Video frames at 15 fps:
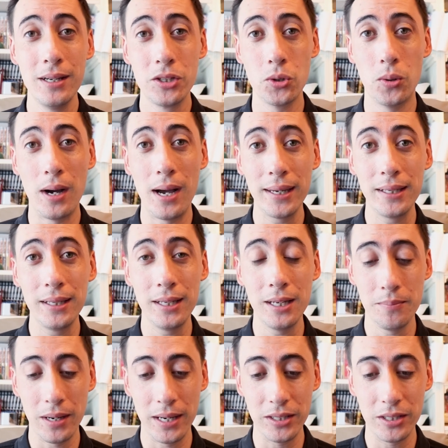So I can
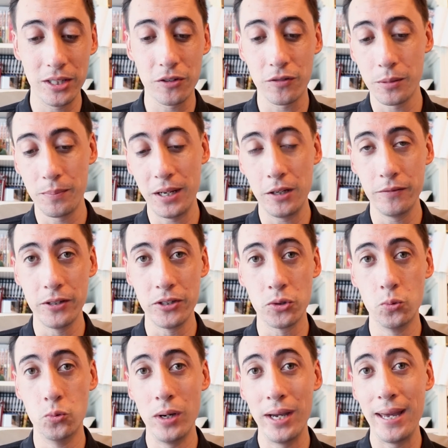get my center of the
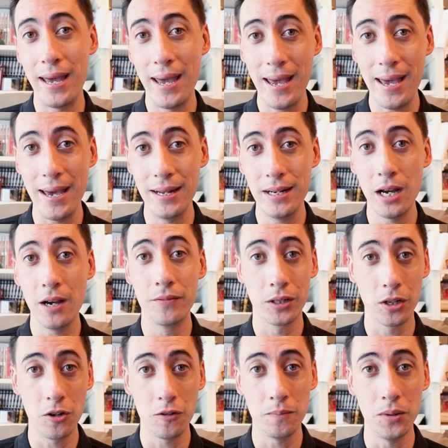pelvis way ahead of
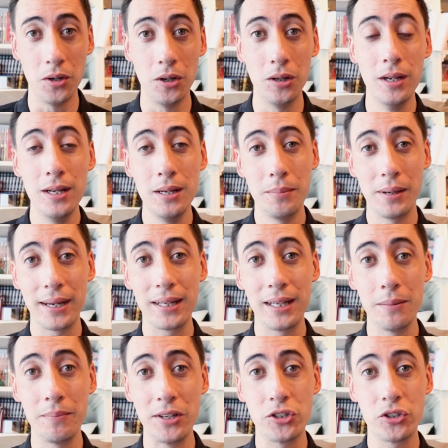the golf ball, but I can
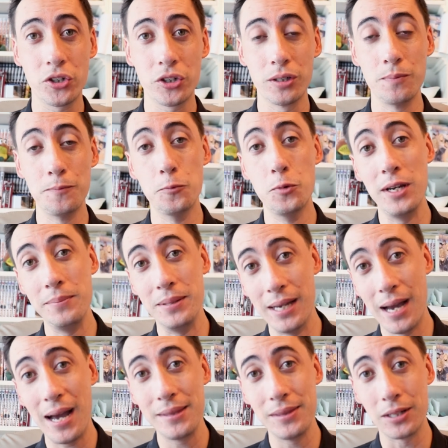get my sternum way
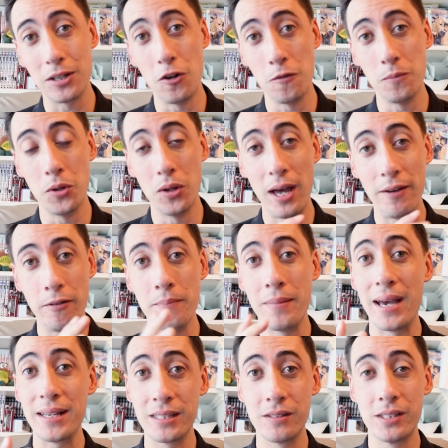behind the golf ball, have a
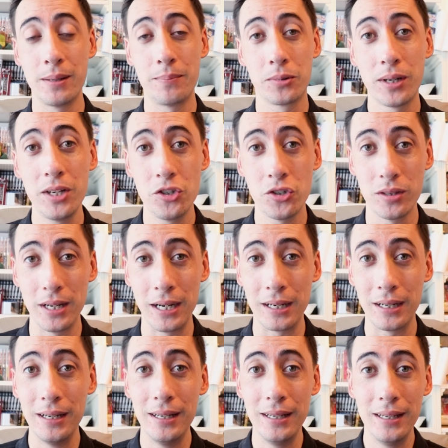massive separation
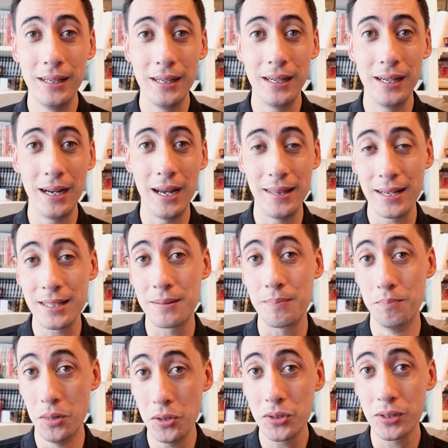there. And that's
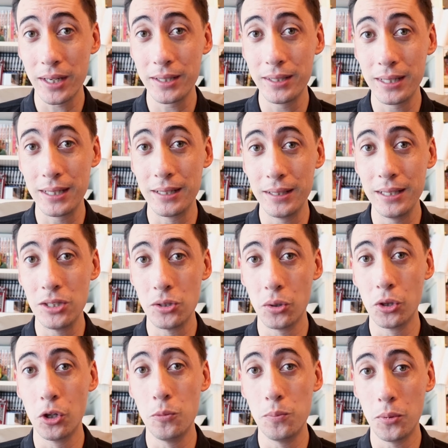most likely going to lead to a
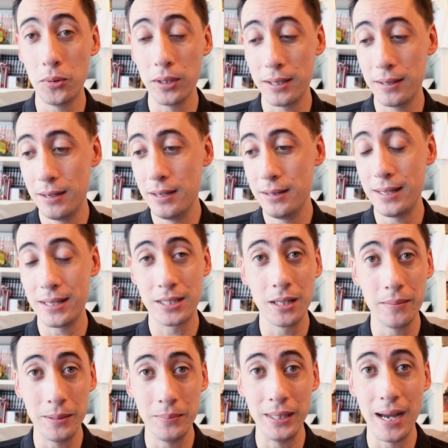low point that's
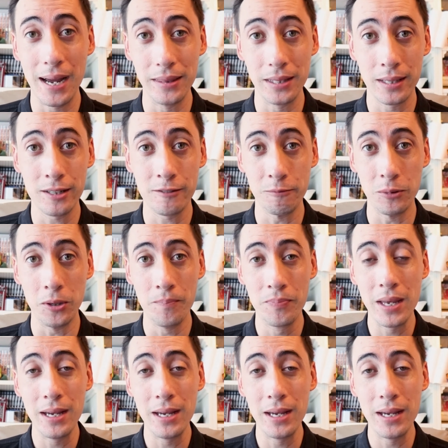going to be behind the golf ball.